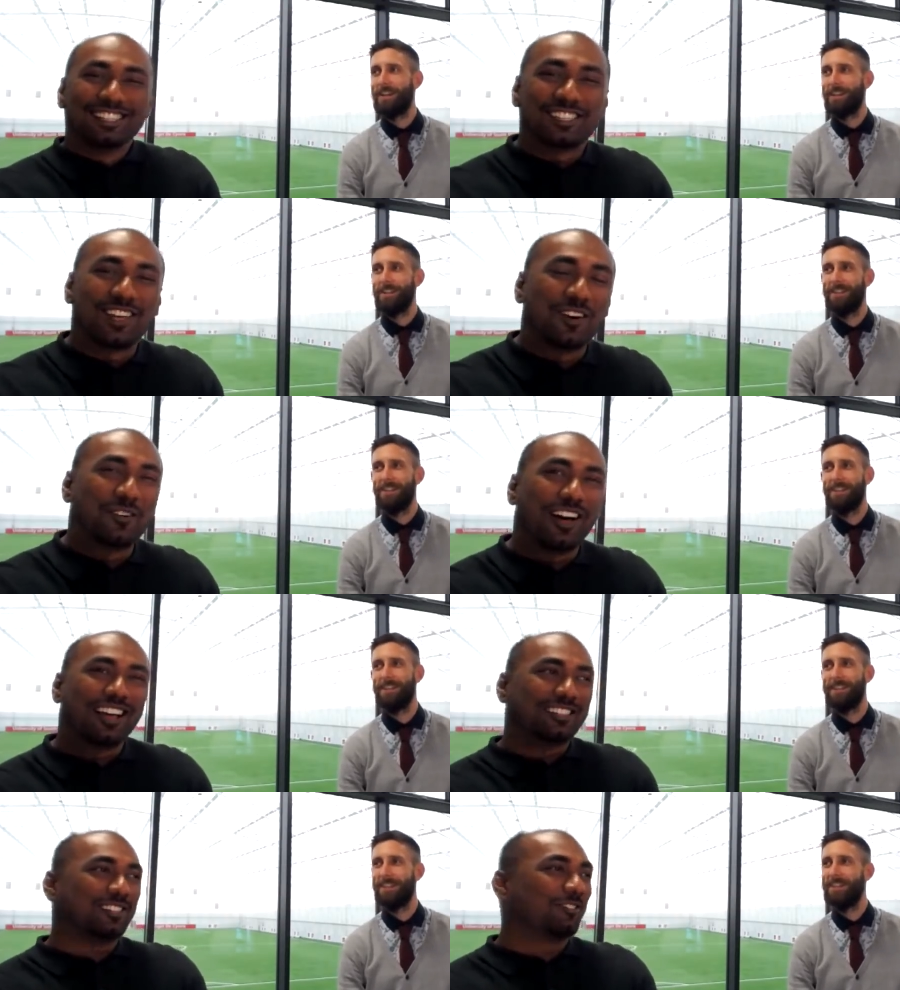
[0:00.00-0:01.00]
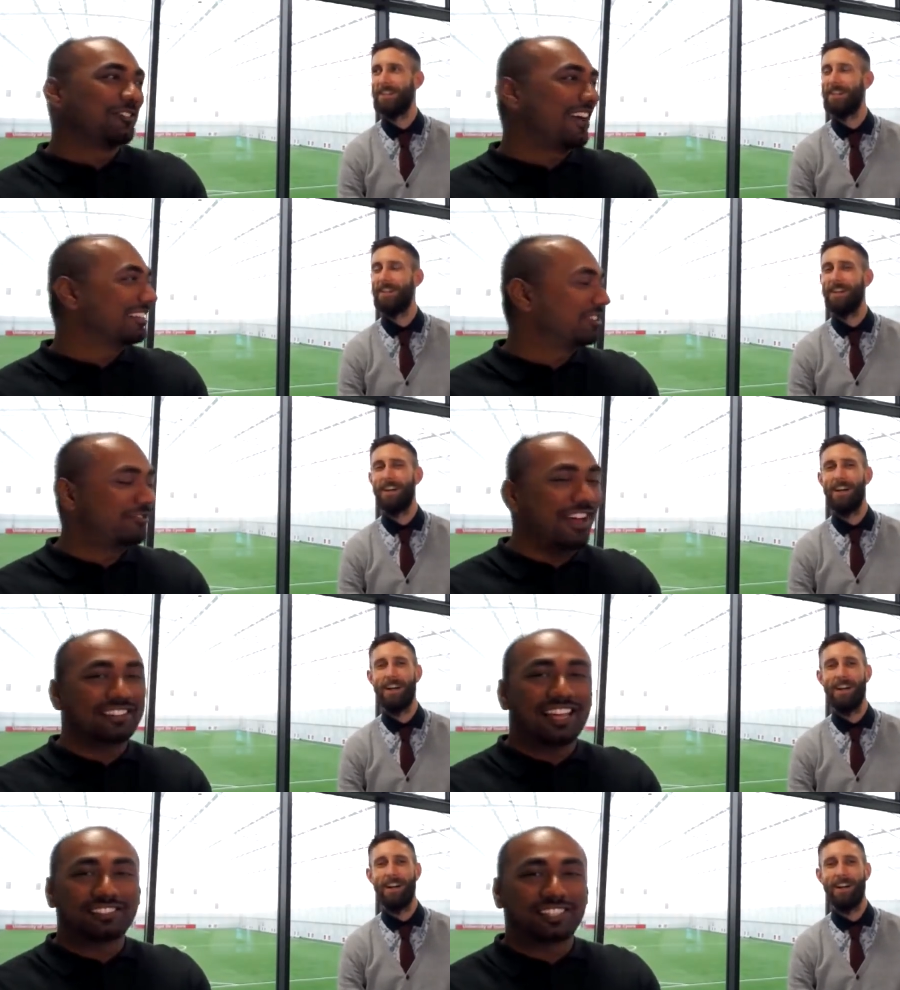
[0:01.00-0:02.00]
Speaker 1: so uh, so we've had this
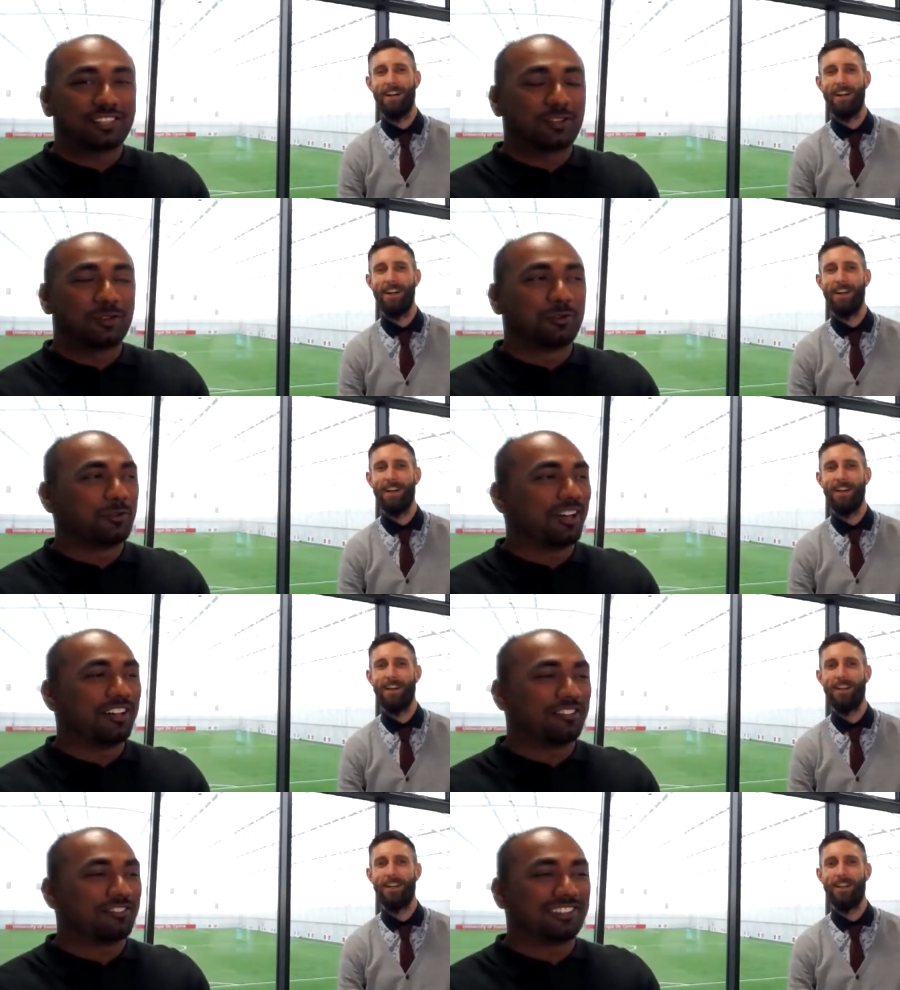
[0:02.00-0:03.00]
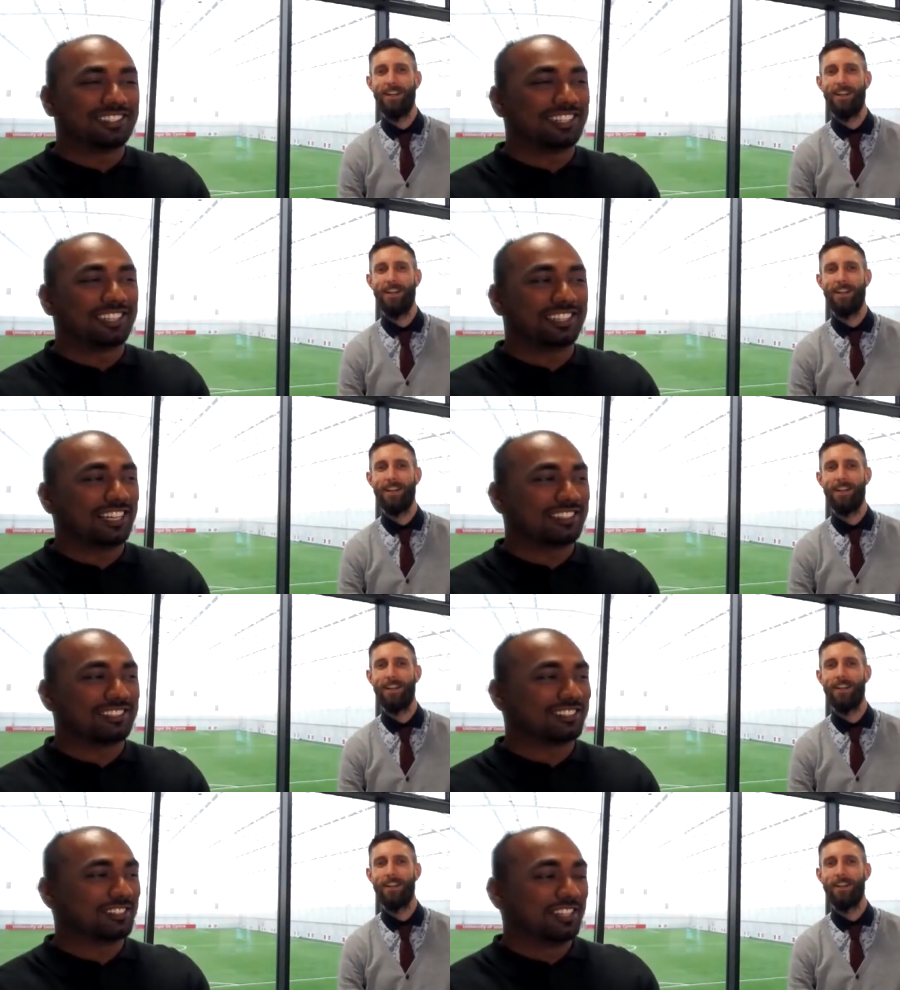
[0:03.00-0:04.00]
fantastic new uh, facility
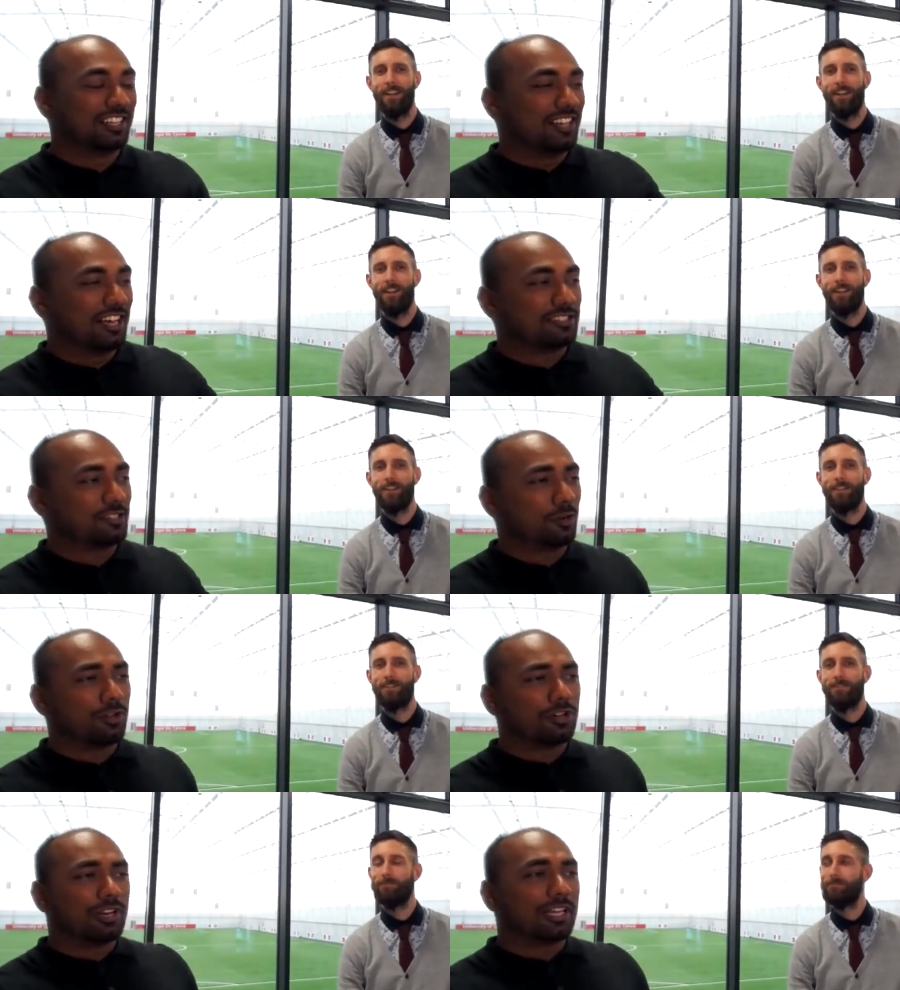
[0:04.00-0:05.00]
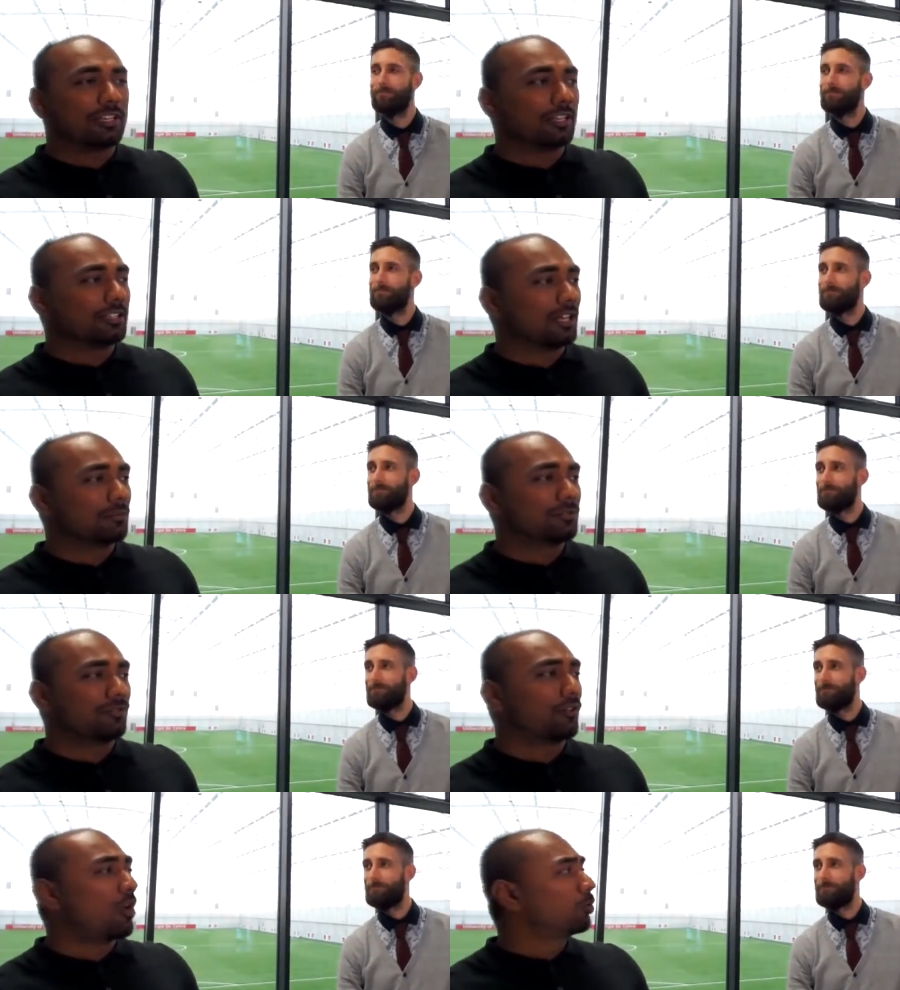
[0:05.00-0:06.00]
that's are so good, like in terms
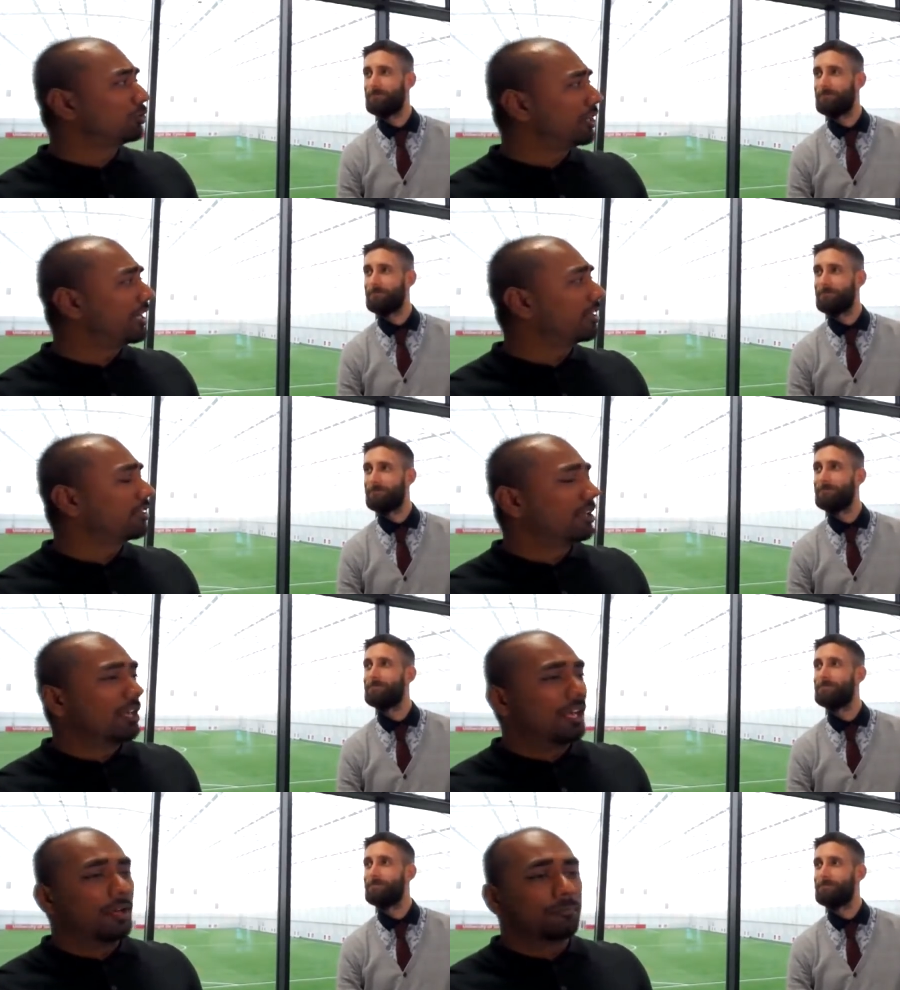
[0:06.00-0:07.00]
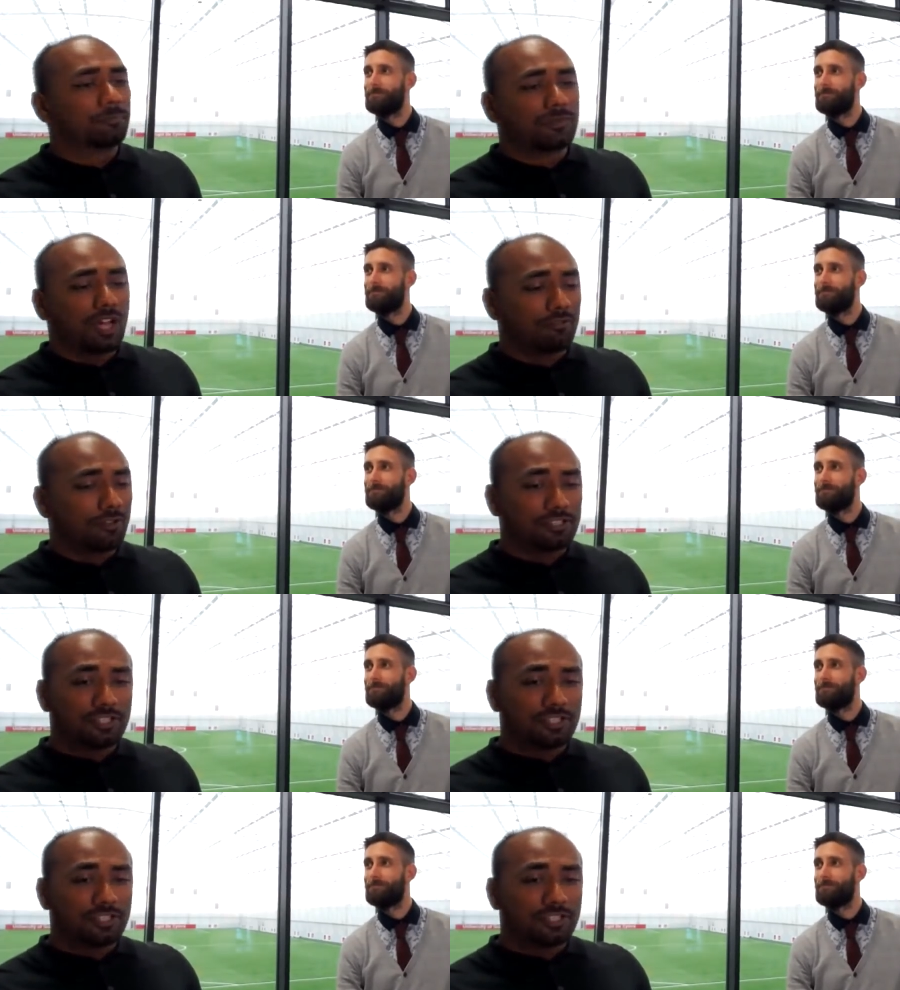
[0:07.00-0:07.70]
for coaching. Um, our first